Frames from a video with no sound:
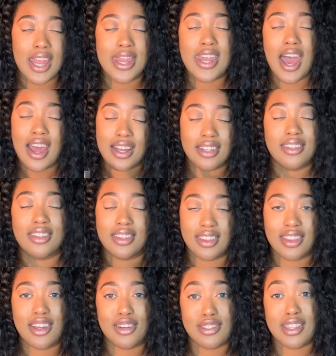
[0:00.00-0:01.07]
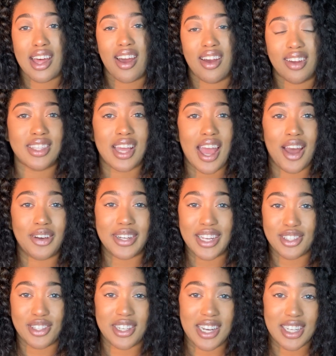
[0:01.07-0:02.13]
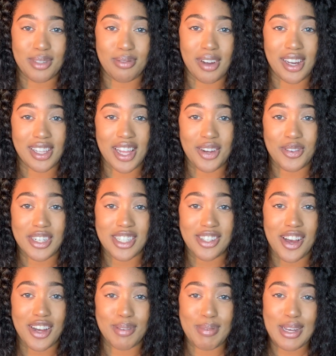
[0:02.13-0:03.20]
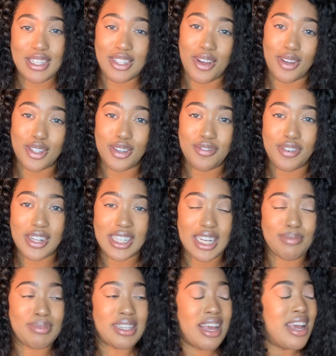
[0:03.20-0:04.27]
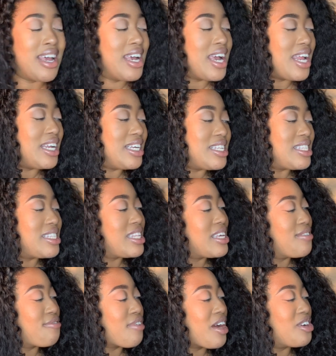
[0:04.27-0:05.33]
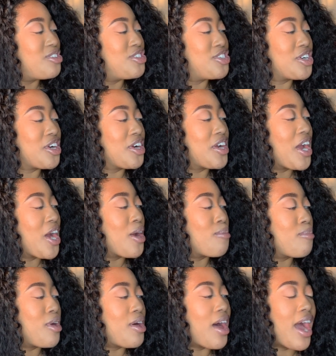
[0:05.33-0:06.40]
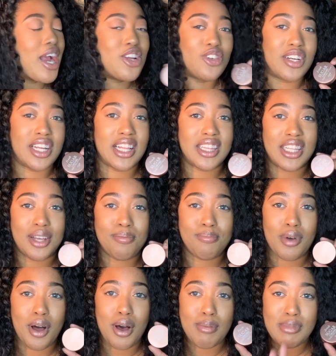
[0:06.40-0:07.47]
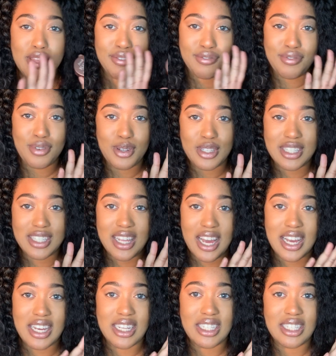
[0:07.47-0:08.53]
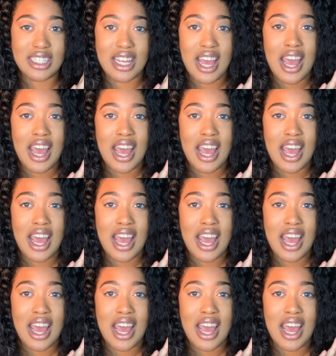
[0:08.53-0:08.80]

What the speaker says: that there's that. Okay, so the next product I want to talk about is also for lips. It is the Fresh Sugar Caramel Hydrating Lip Balm, the full size.